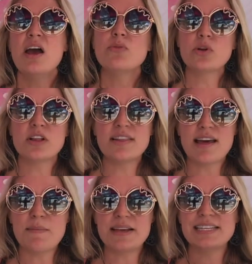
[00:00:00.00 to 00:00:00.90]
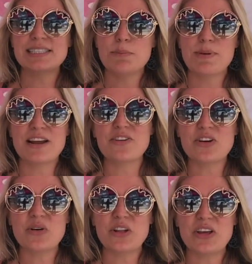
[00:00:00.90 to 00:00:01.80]
Rule of thumb is, the bigger the
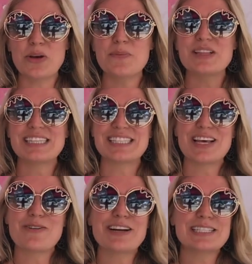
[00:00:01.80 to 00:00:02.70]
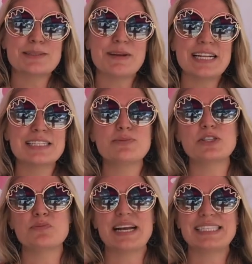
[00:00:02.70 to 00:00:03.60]
hula hoop, the slower it spins,
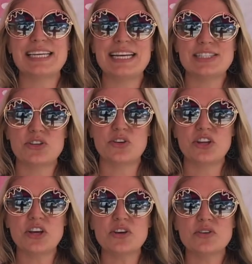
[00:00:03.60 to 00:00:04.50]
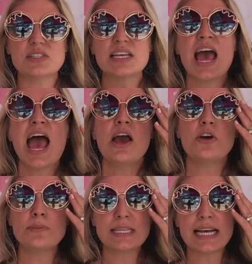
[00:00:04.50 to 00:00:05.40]
which makes it easier to use.
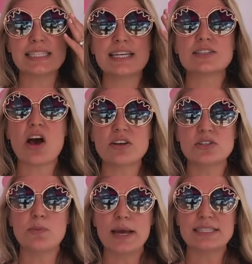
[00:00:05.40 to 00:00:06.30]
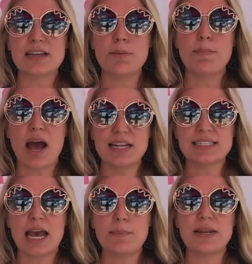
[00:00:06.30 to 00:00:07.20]
Hoop sizing is also based on body
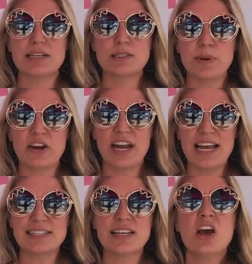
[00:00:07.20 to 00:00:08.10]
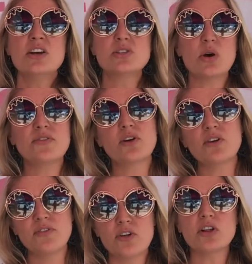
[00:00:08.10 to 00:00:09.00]
type and experience. So if you're
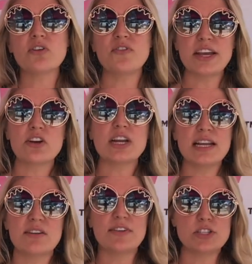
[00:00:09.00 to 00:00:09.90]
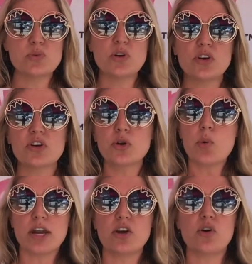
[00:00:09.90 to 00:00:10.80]
a fuller figured individual, you're going to
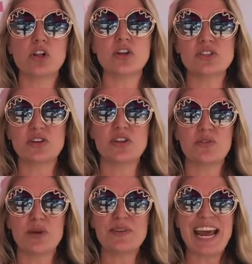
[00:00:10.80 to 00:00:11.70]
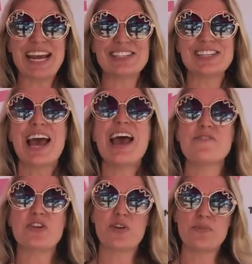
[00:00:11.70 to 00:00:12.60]
want to go closer to the rib cage.
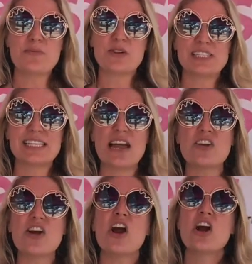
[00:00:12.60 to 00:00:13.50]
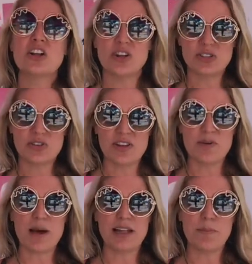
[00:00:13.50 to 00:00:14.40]
If you're a bit more slender, closer to the
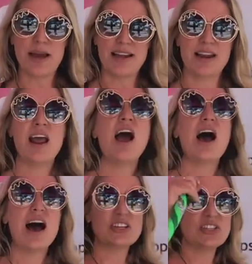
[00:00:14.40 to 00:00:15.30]
belly button. I'll